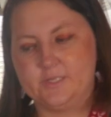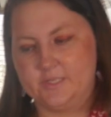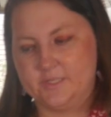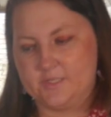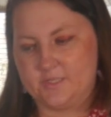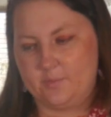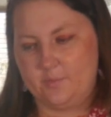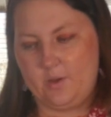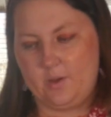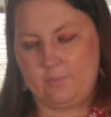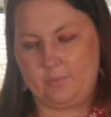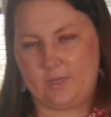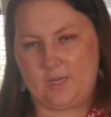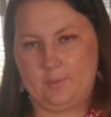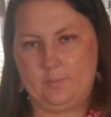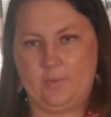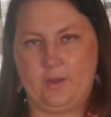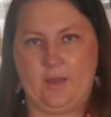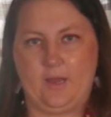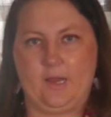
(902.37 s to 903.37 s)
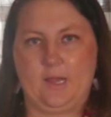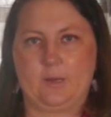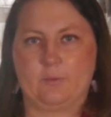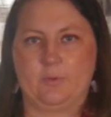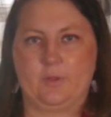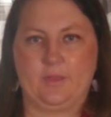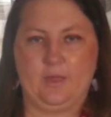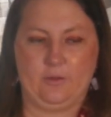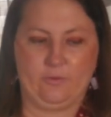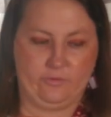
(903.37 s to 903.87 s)
is a pumpkin pie
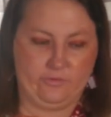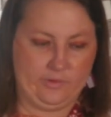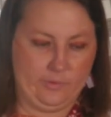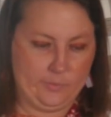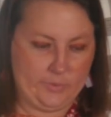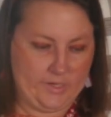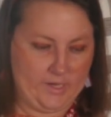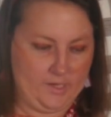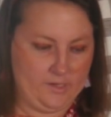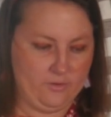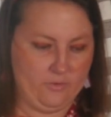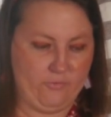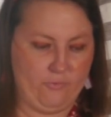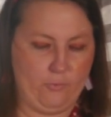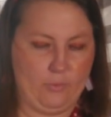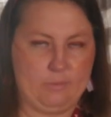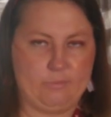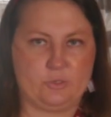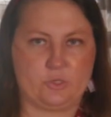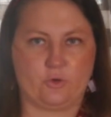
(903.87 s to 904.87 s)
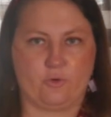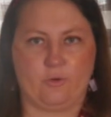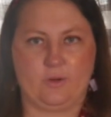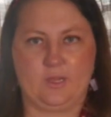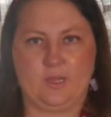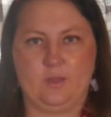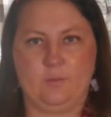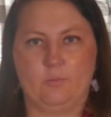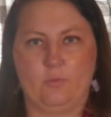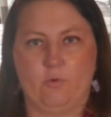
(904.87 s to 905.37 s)
without some kind of whipped
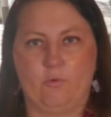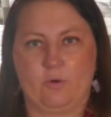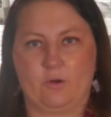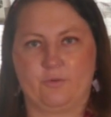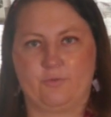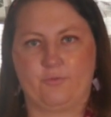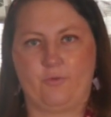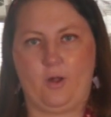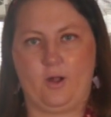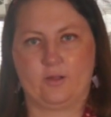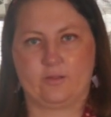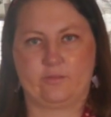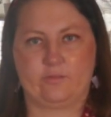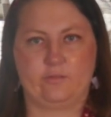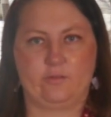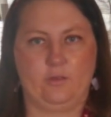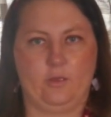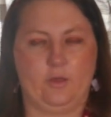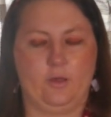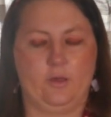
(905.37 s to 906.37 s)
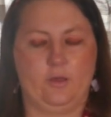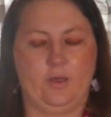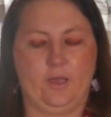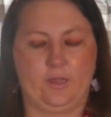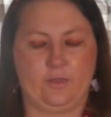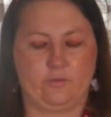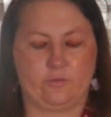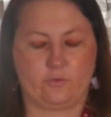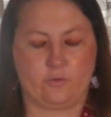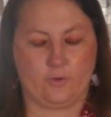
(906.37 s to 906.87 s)
cream or
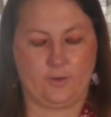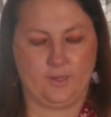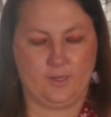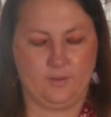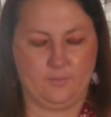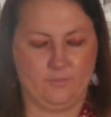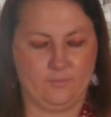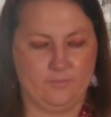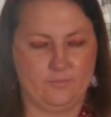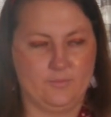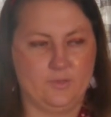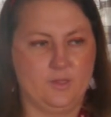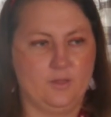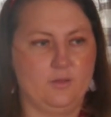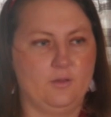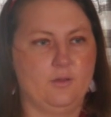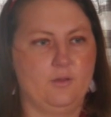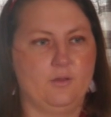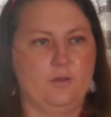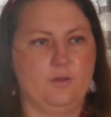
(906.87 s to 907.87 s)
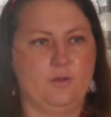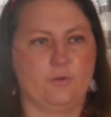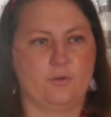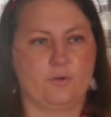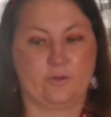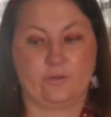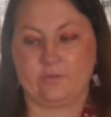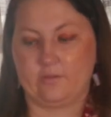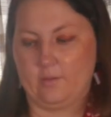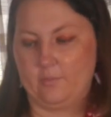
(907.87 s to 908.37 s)
ice cream
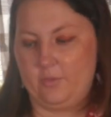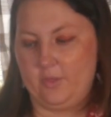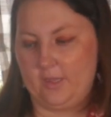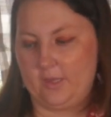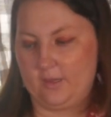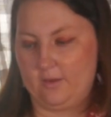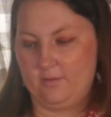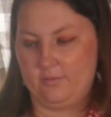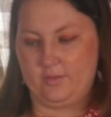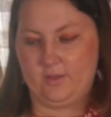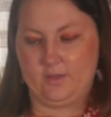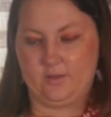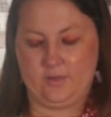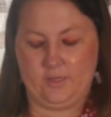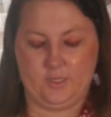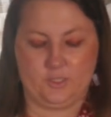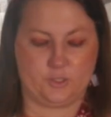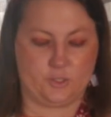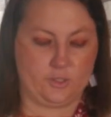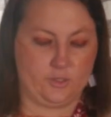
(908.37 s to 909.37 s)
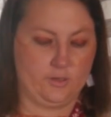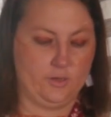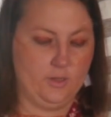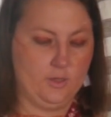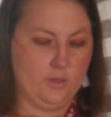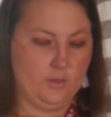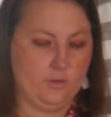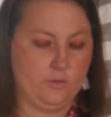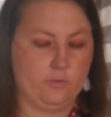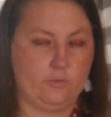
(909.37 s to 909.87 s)
or something of that nature?
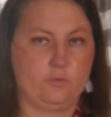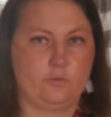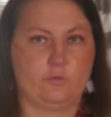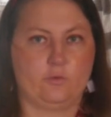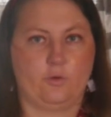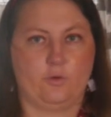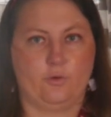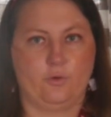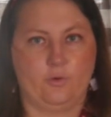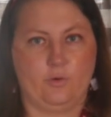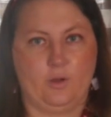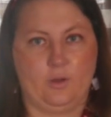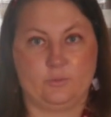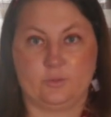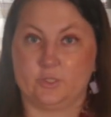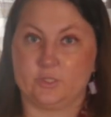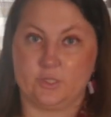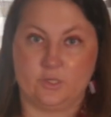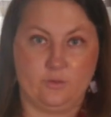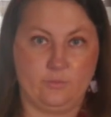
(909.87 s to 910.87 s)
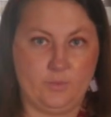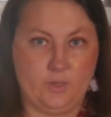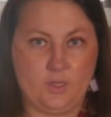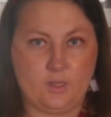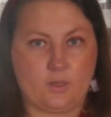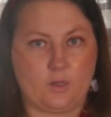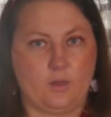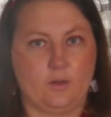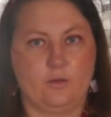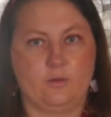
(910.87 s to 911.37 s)
So I'm just gonna
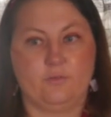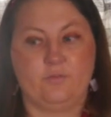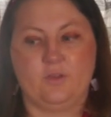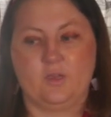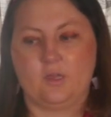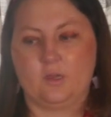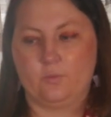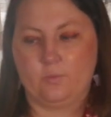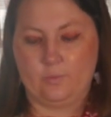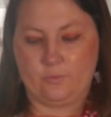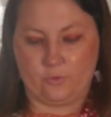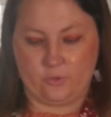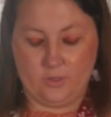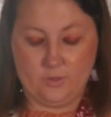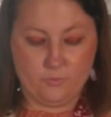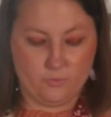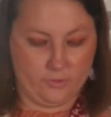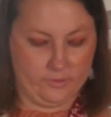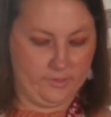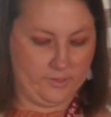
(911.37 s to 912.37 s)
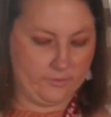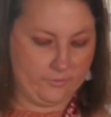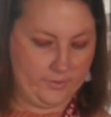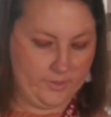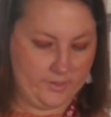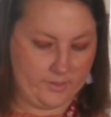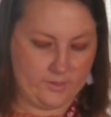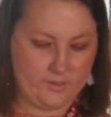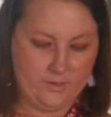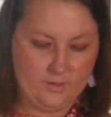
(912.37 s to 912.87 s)
make a vegan whipped cream really quick.